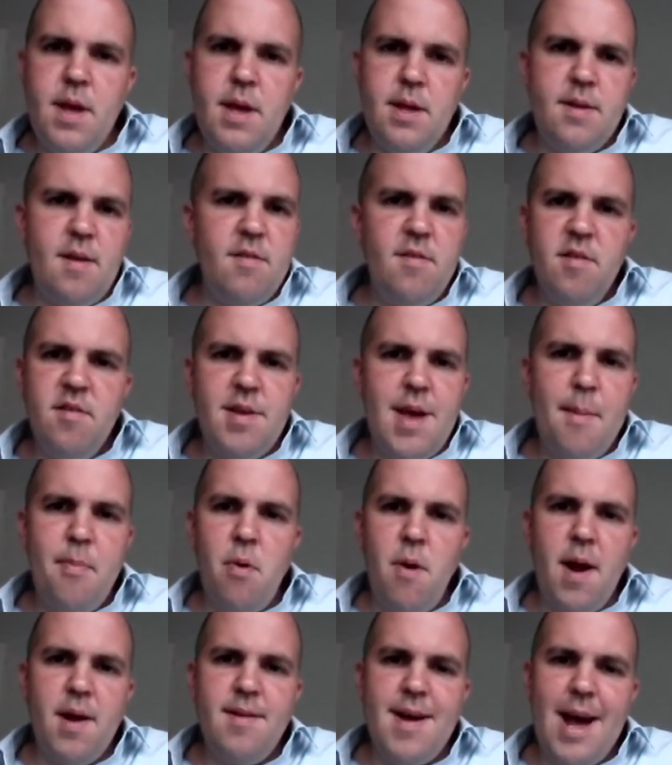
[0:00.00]
it doesn't
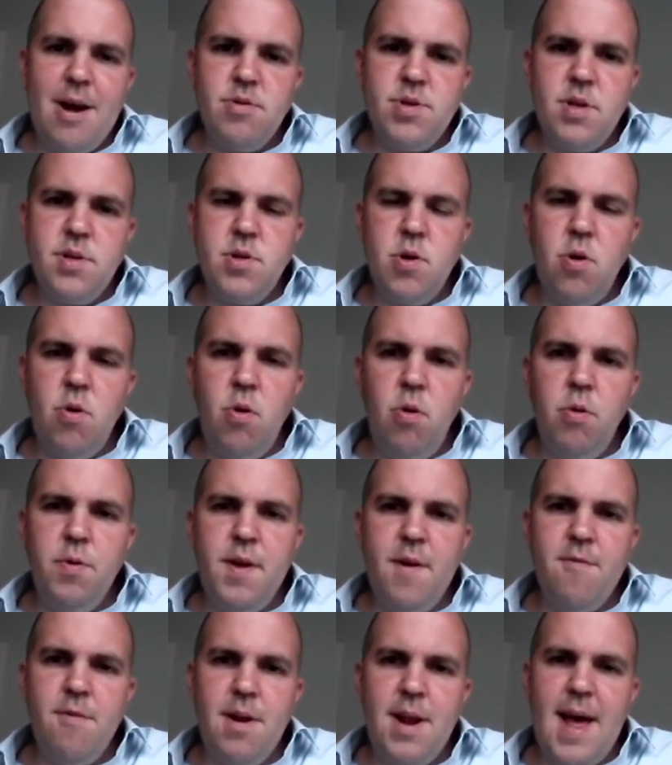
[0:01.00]
separate out at all
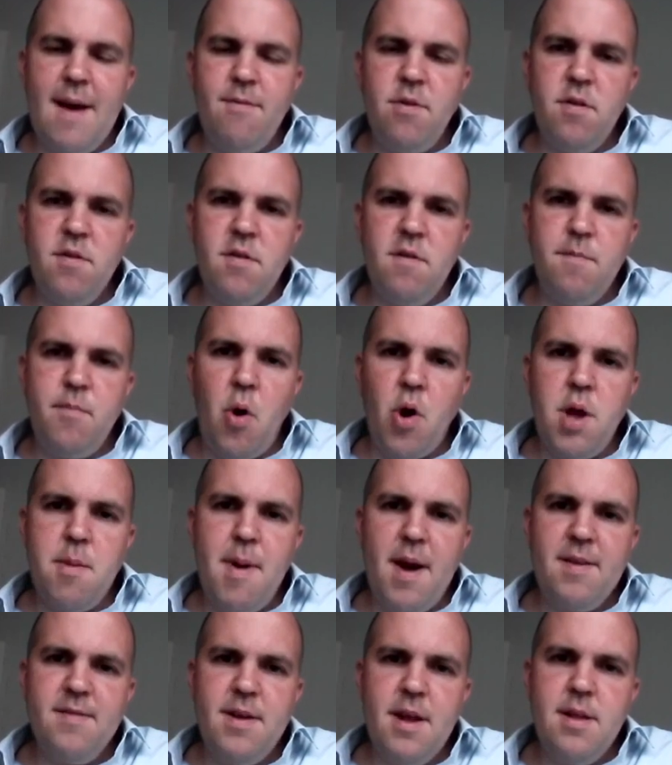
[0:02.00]
different levels of body
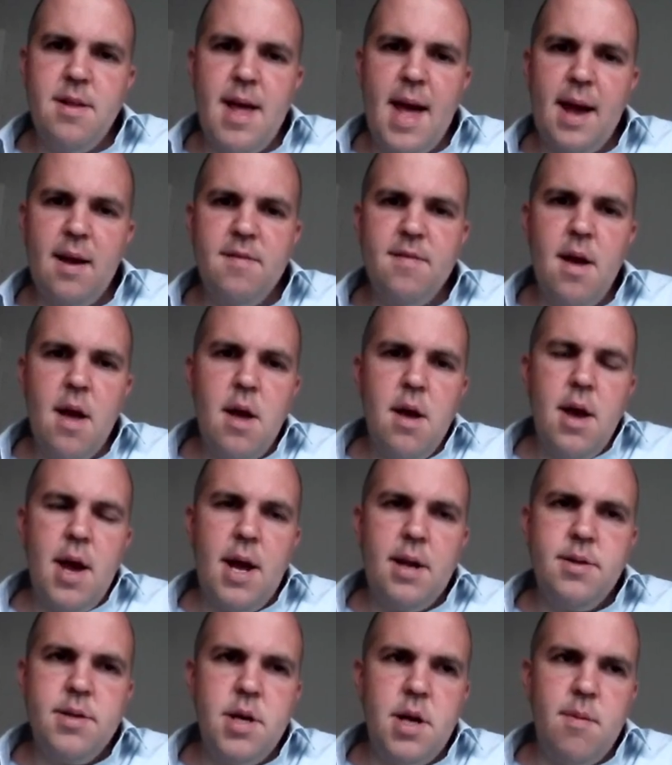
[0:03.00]
mass index
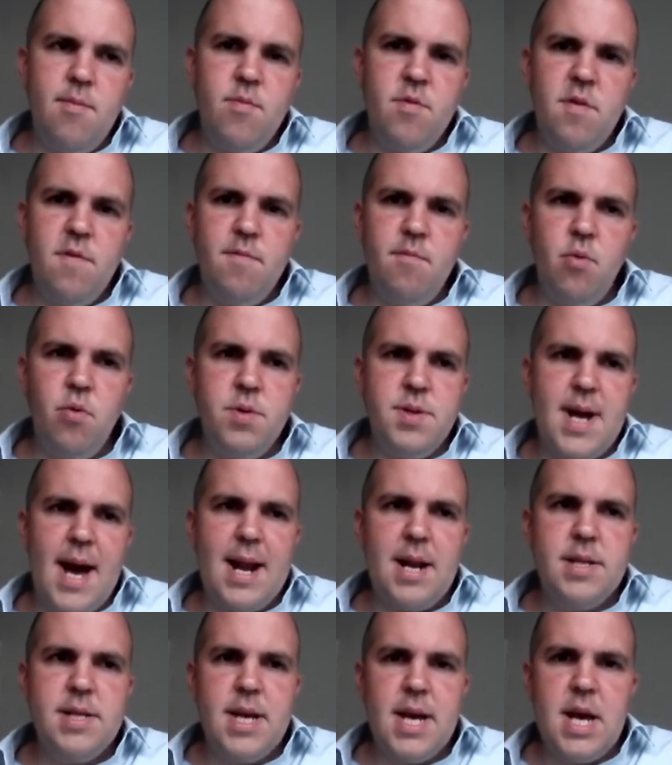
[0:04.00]
in terms of
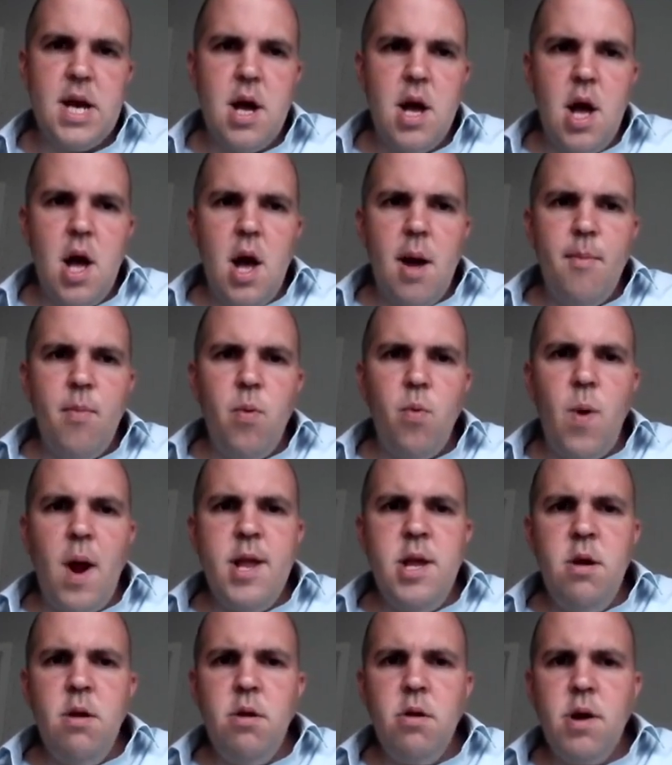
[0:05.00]
mortality. But
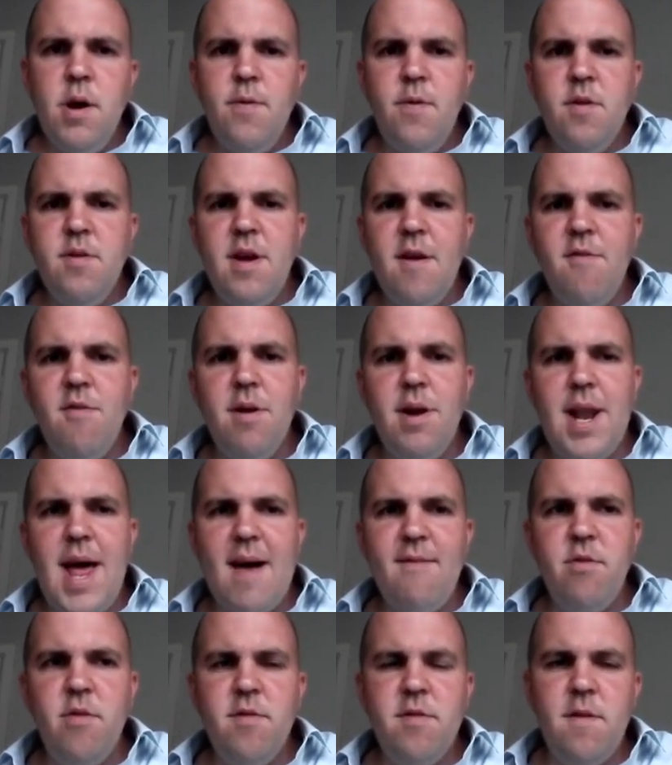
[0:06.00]
when you look at the different
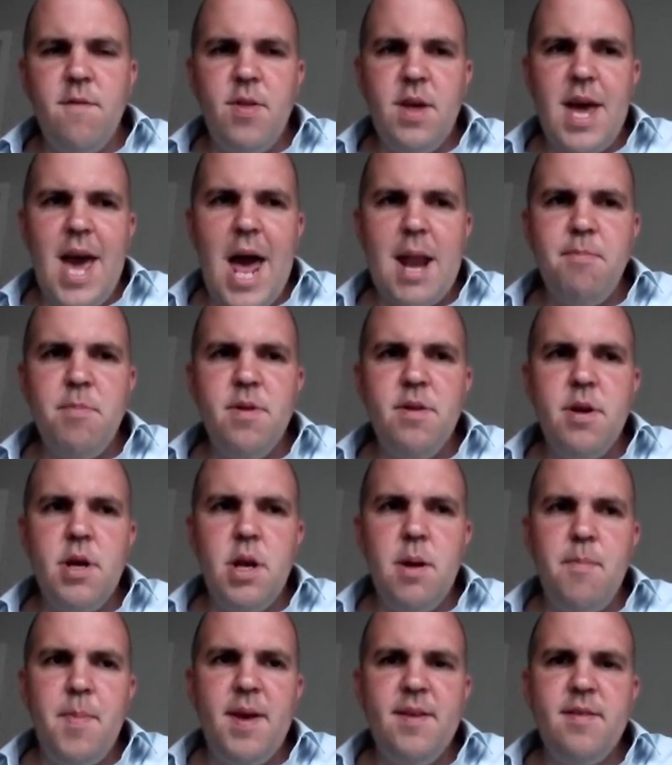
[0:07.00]
levels of the
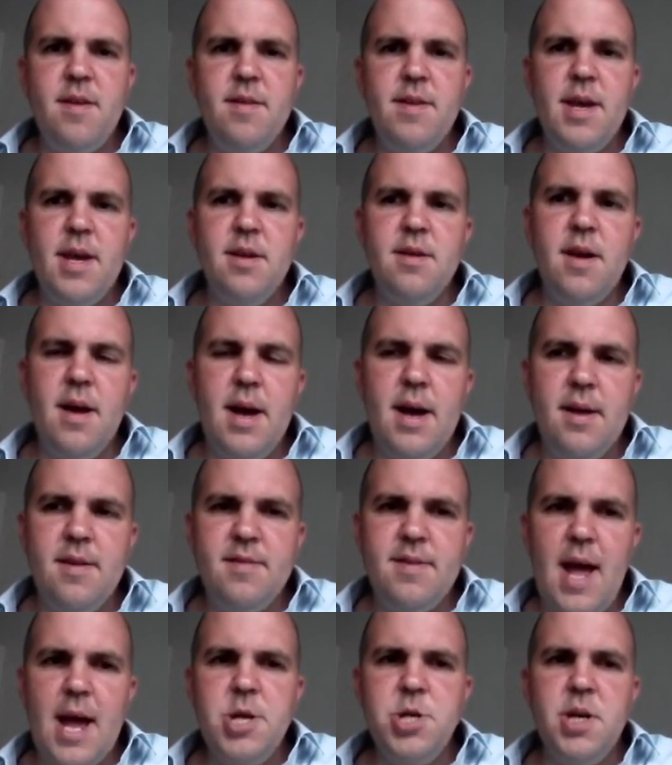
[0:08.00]
Edmonton Obesity
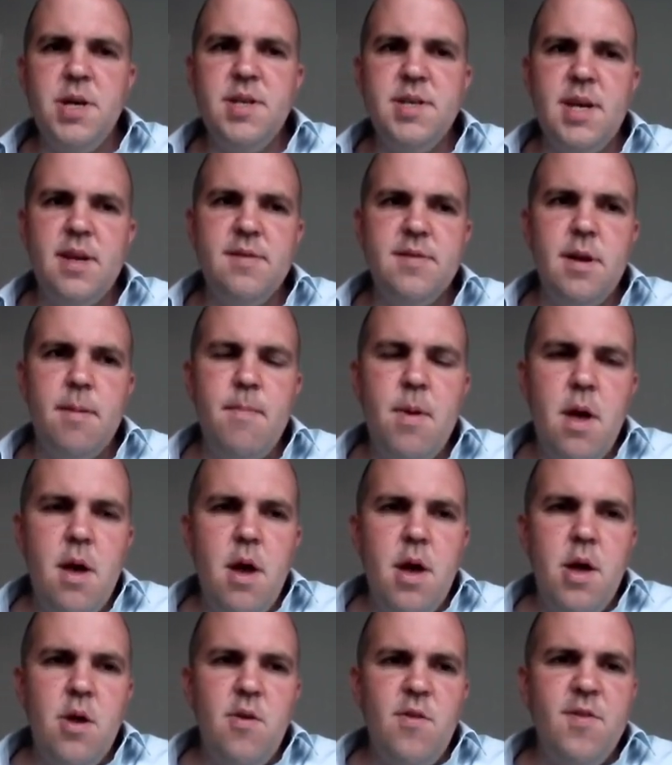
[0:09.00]
Staging System,
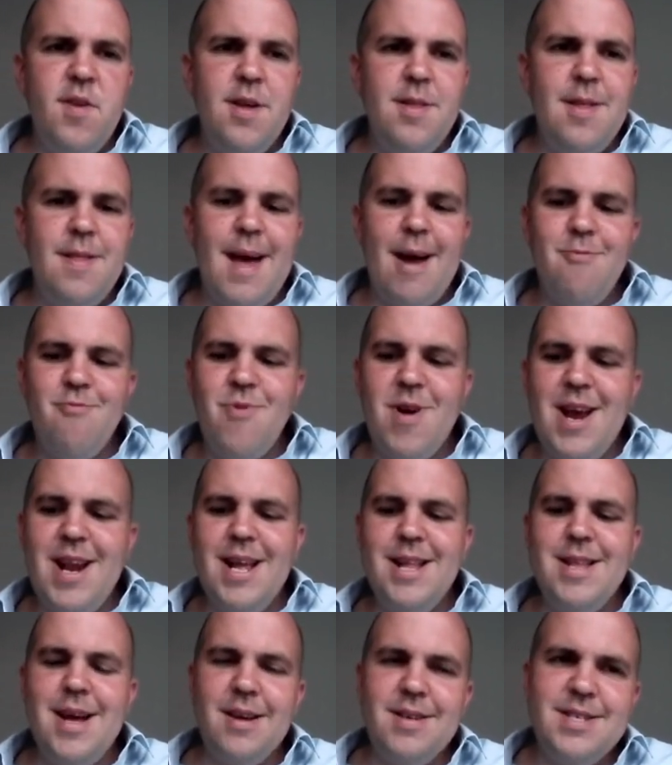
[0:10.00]
you'll see that that
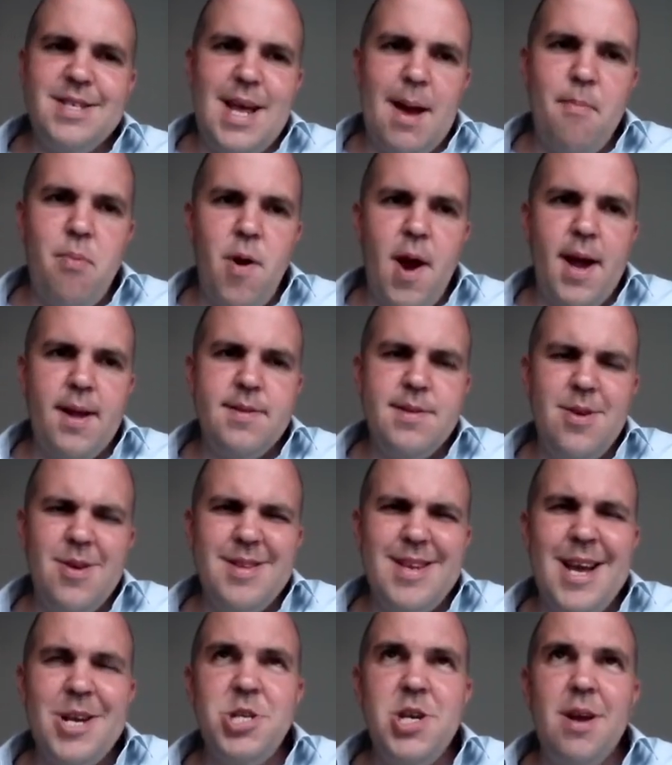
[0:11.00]
really does separate. So
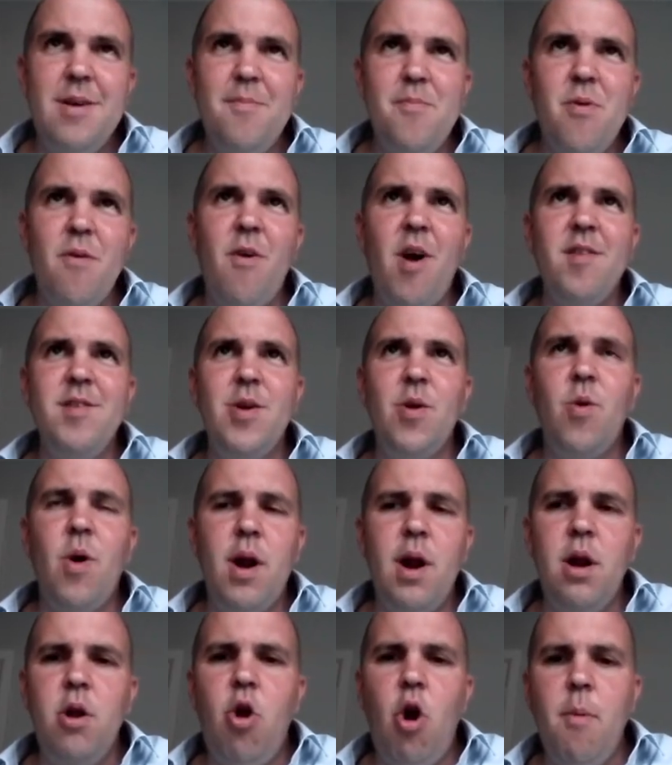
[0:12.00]
it's actually provided you
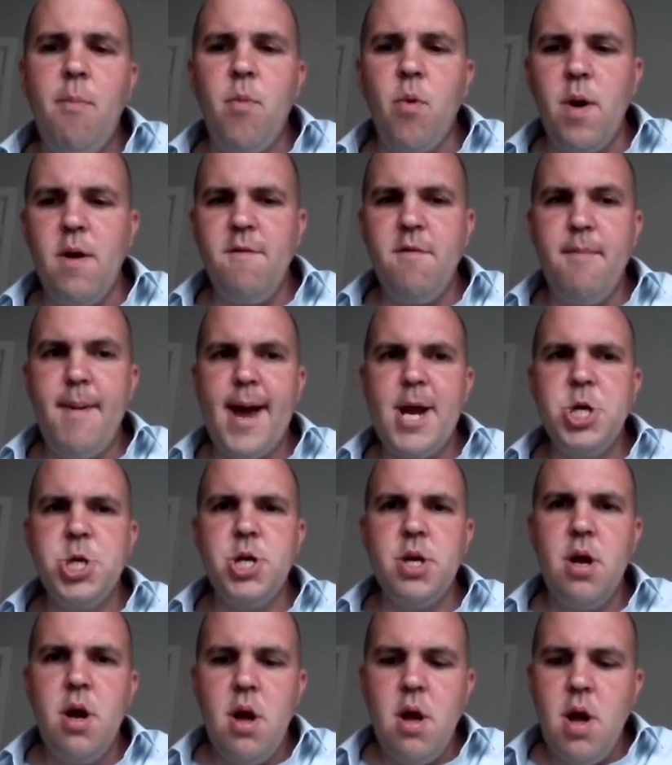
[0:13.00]
quite a lot more
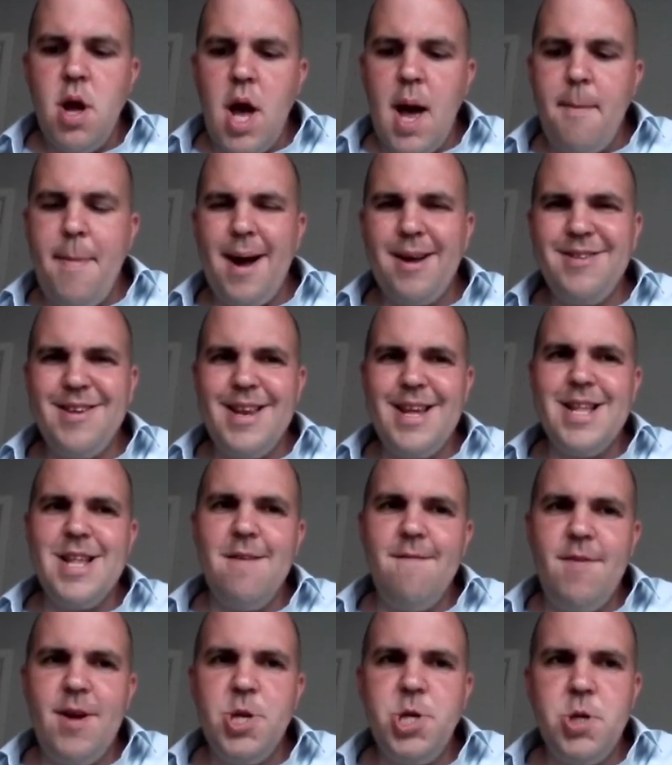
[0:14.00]
information about an
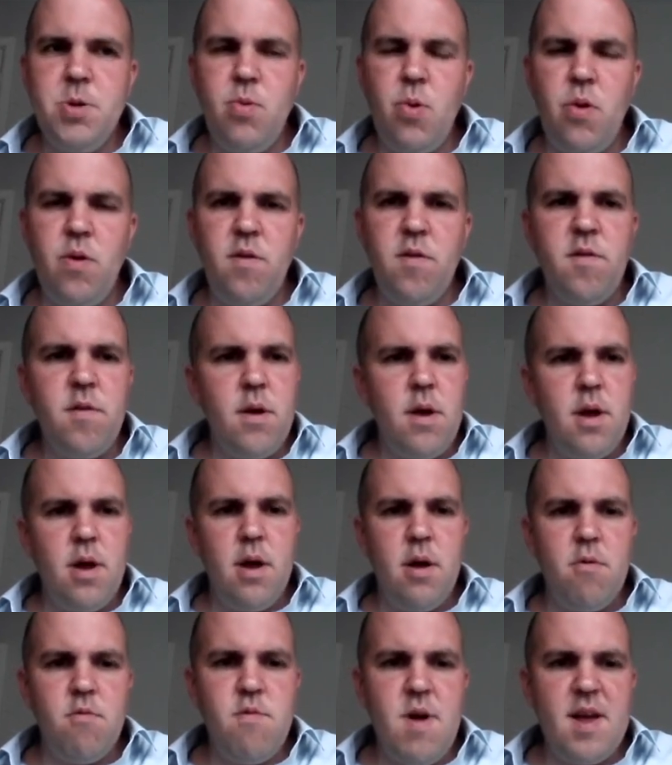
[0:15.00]
individual's
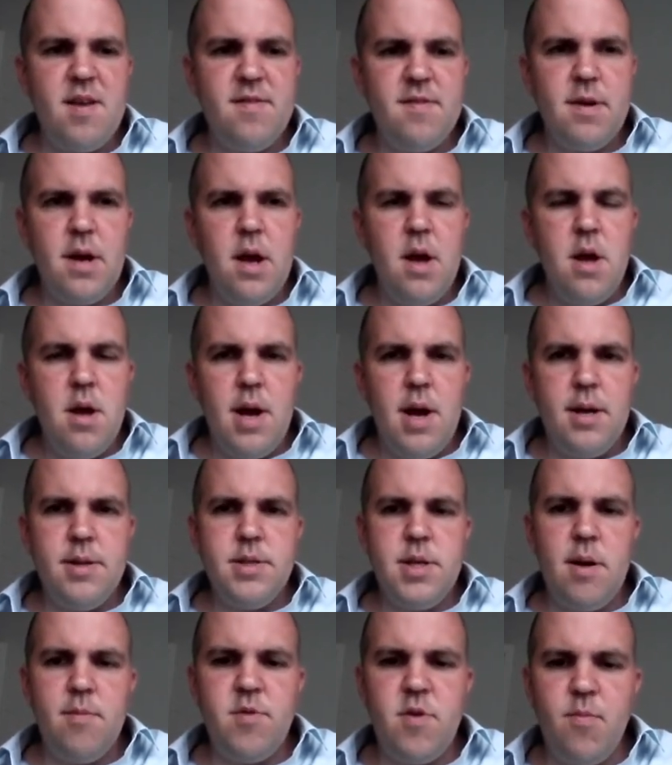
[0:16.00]
risk
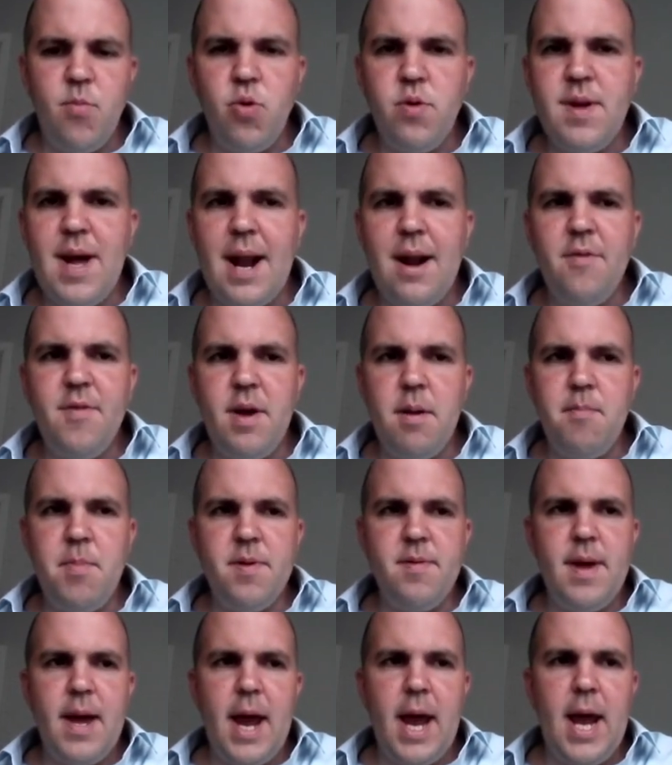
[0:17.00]
in terms of mortality in
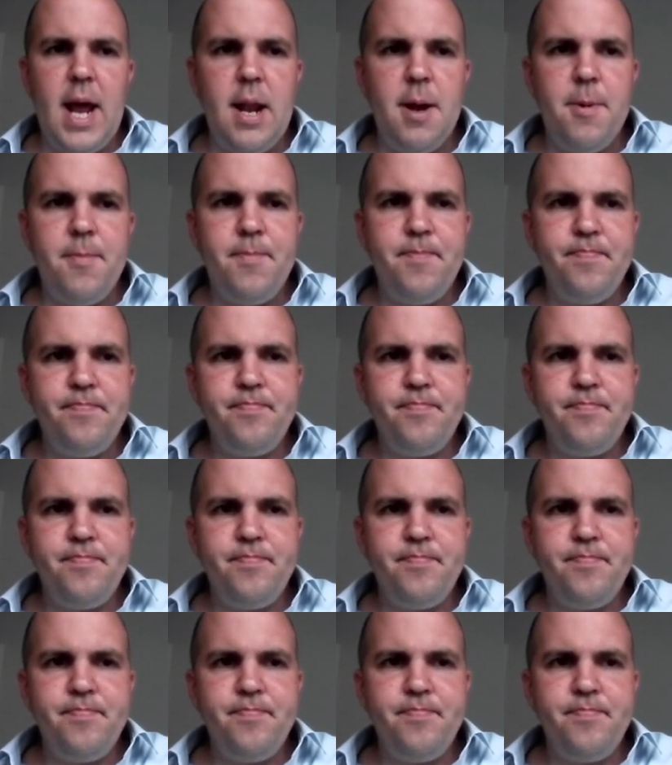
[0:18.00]
particular.